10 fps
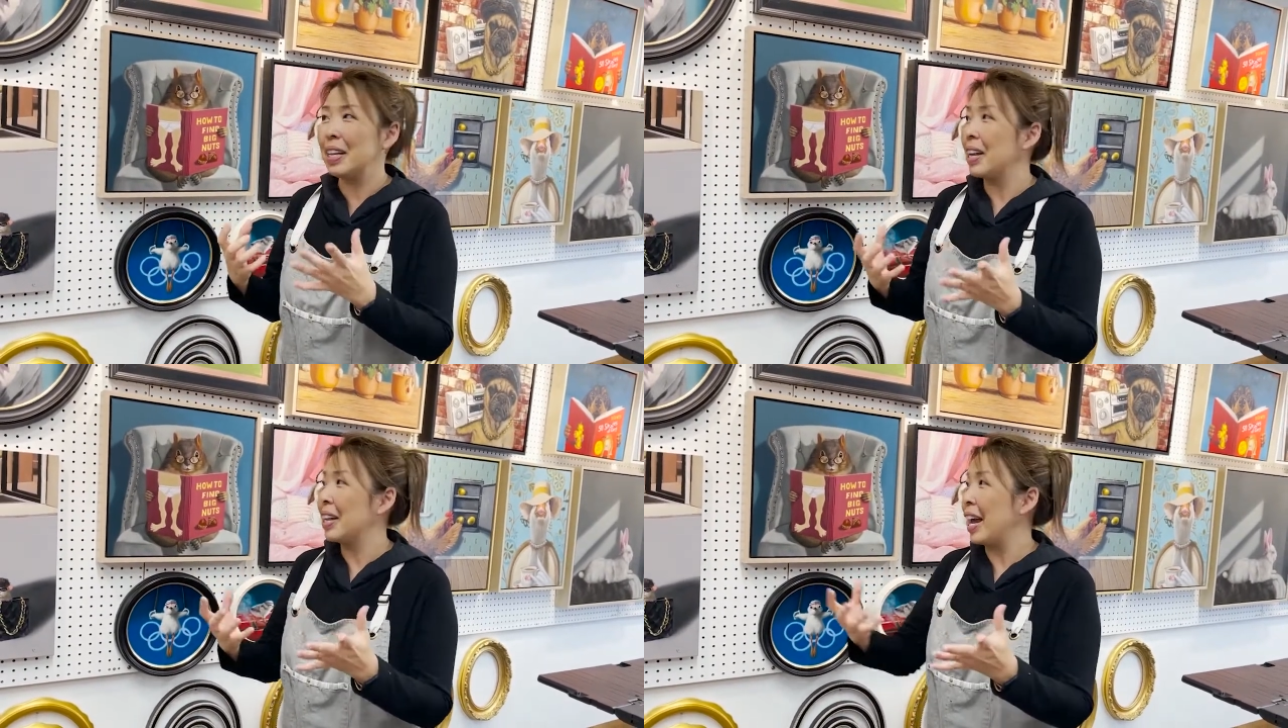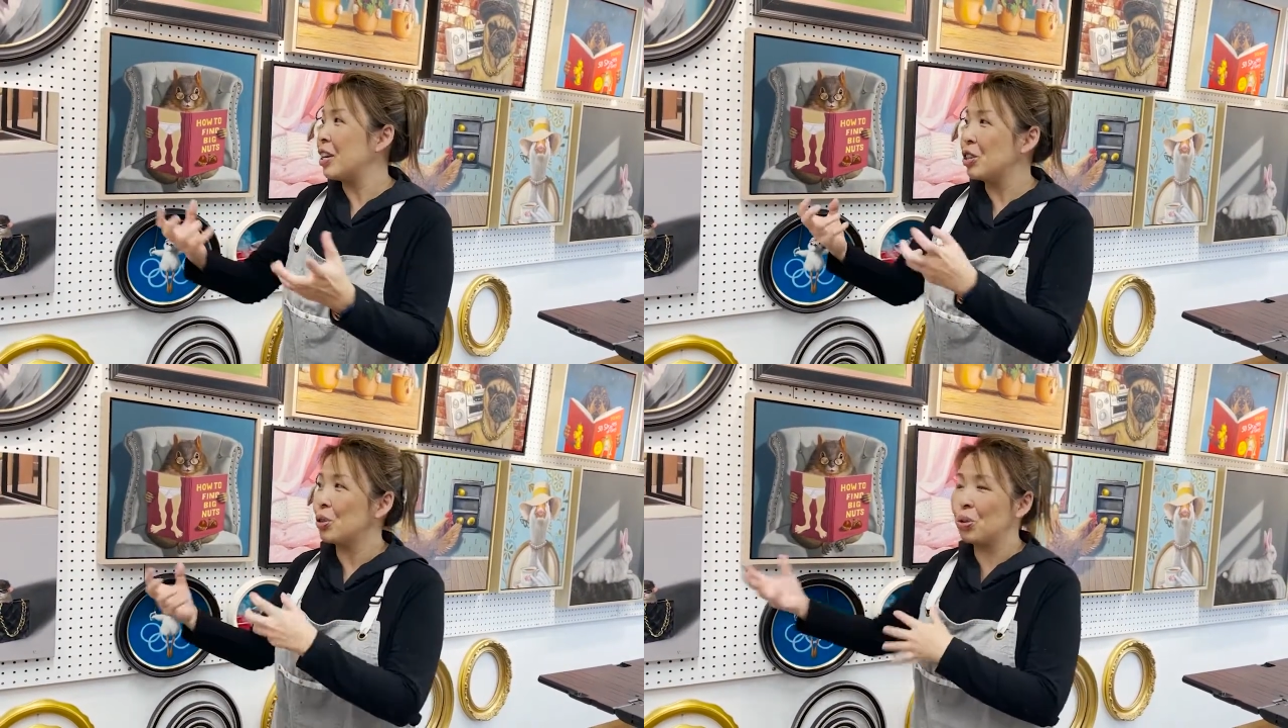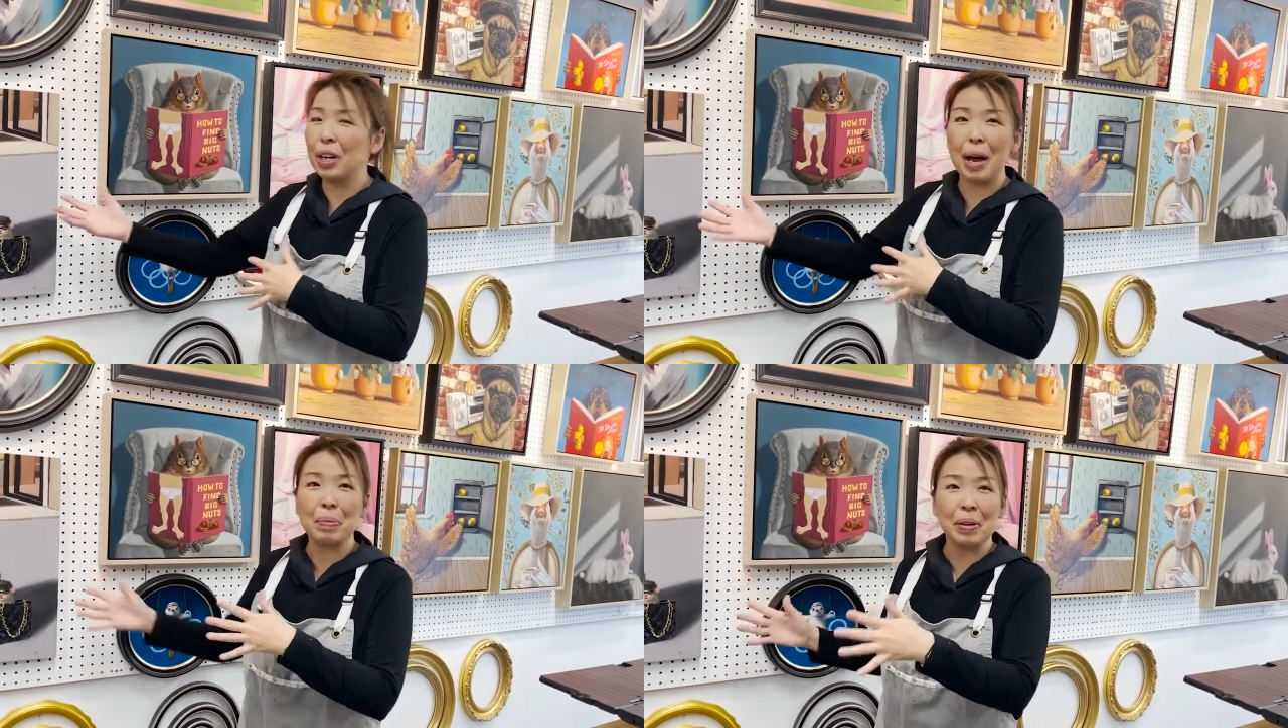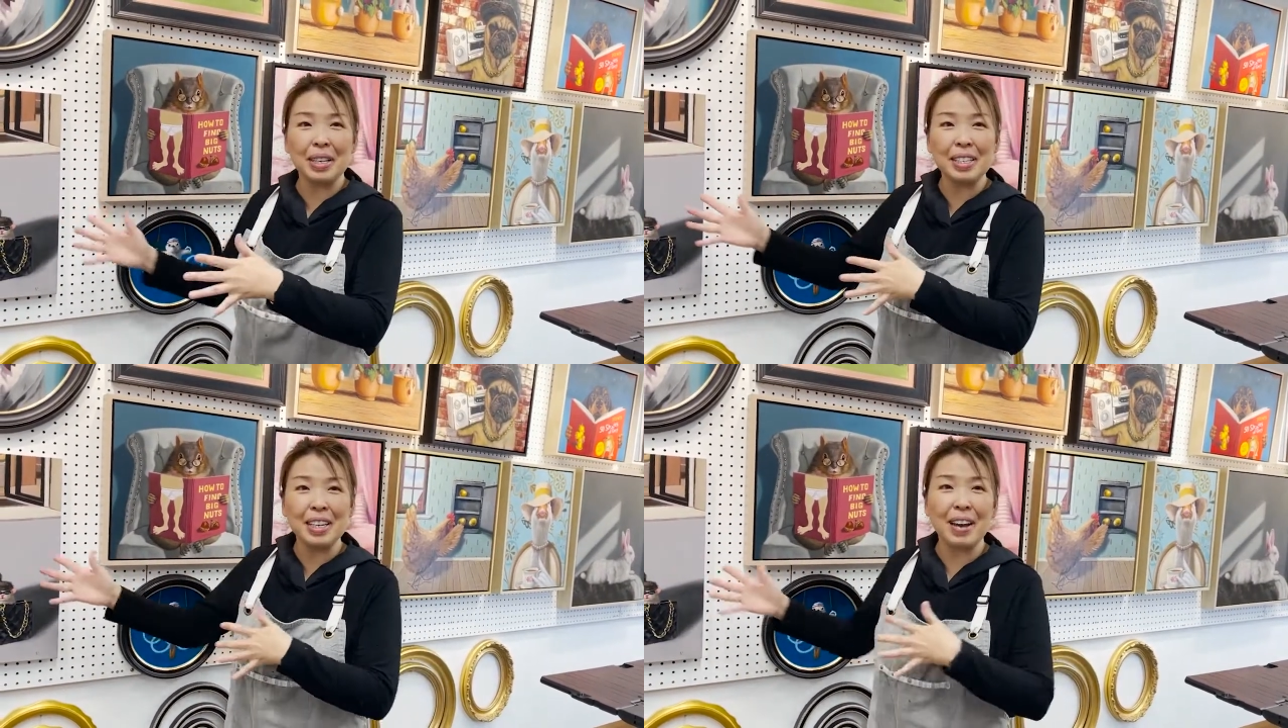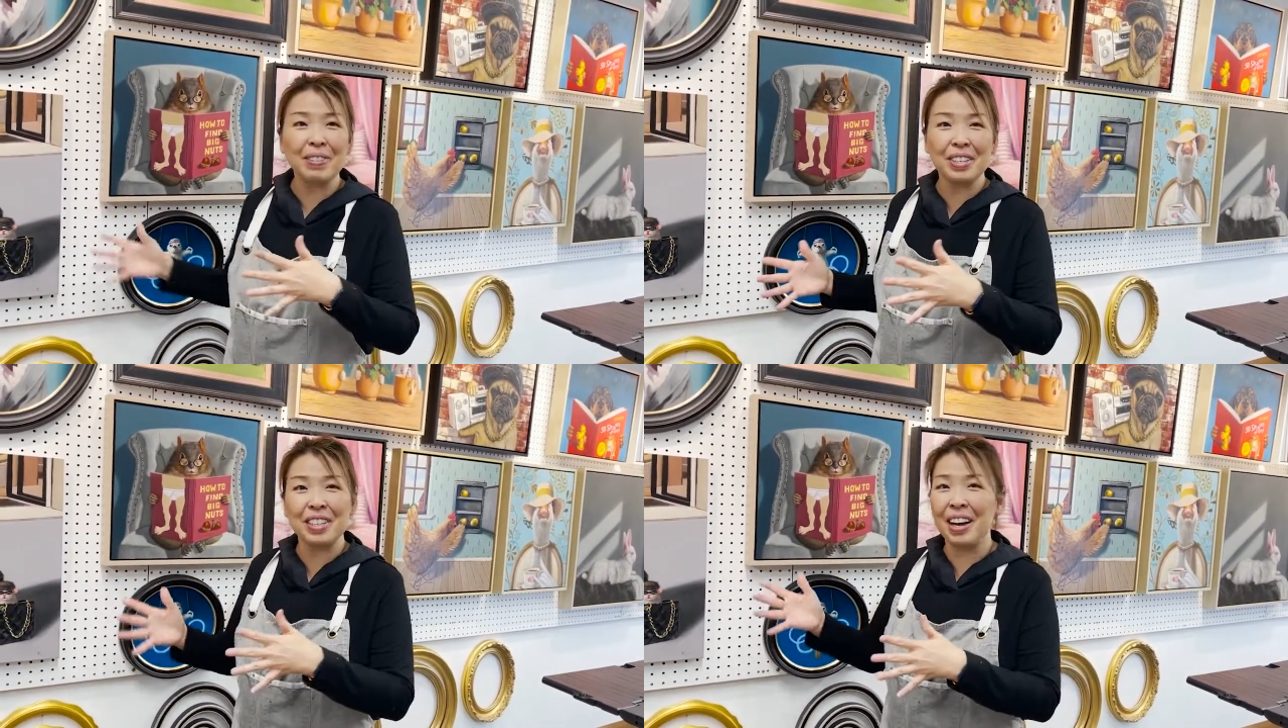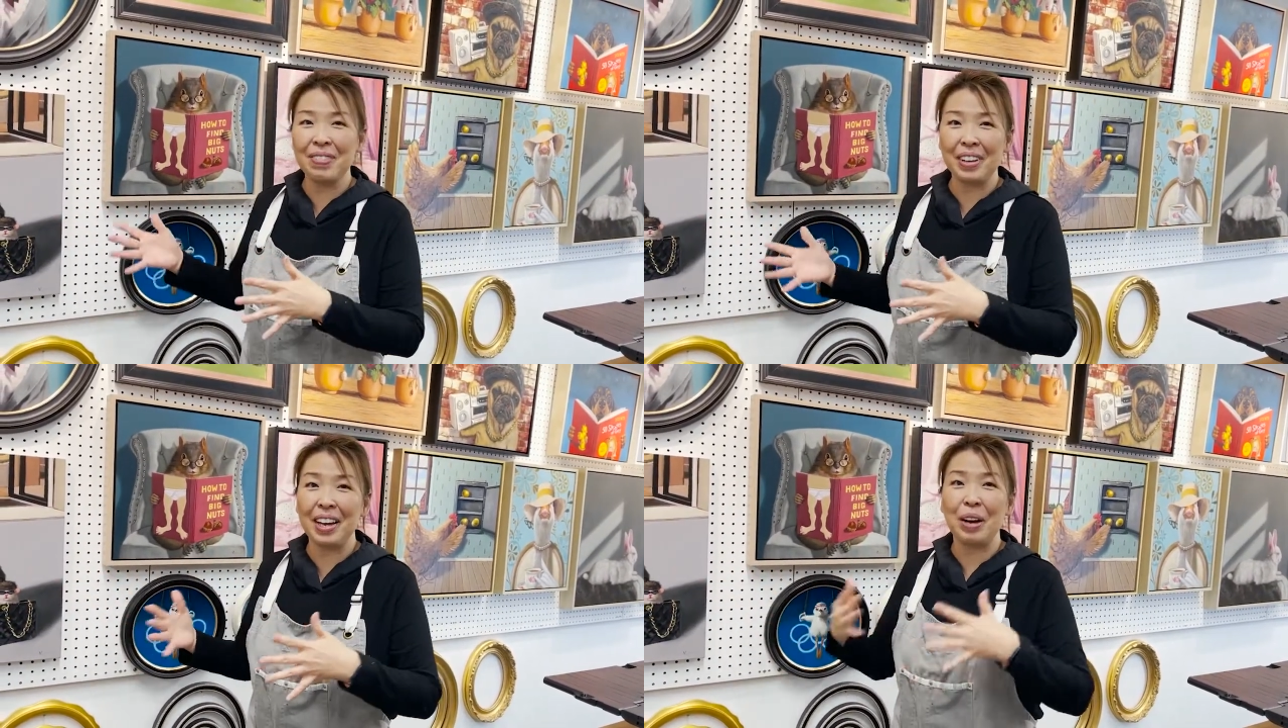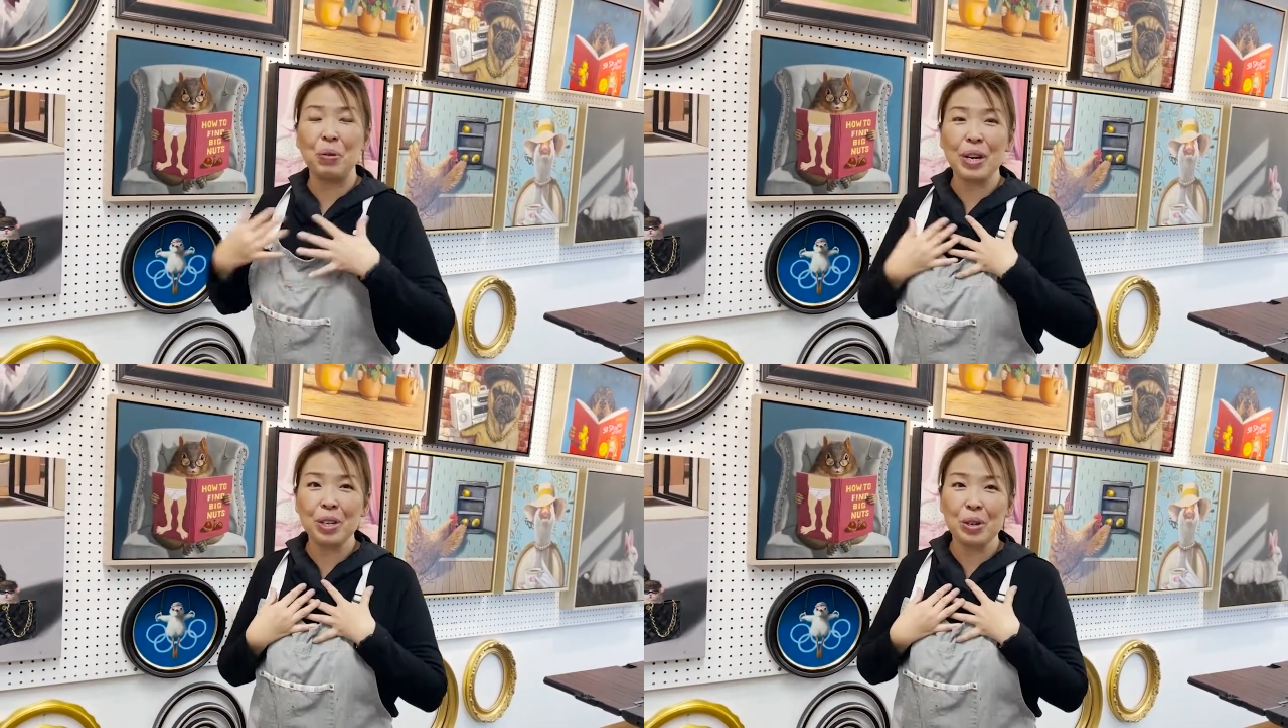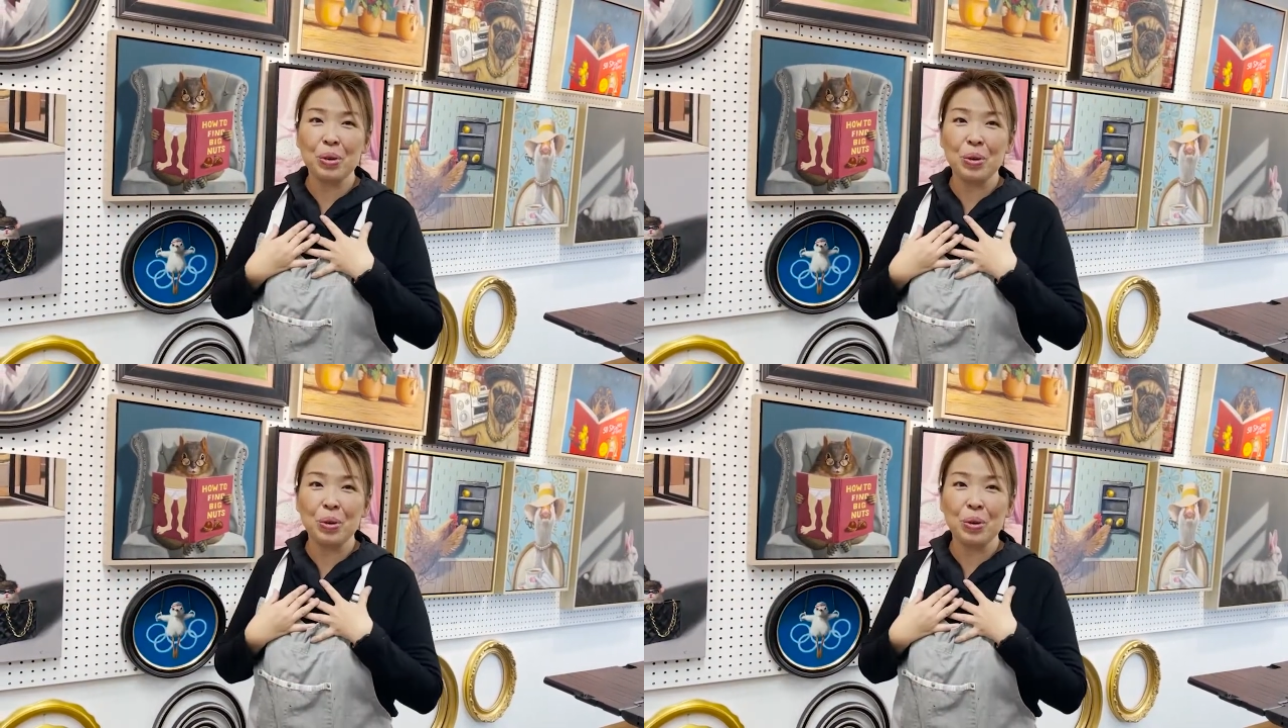they do type of these type of stuff like we do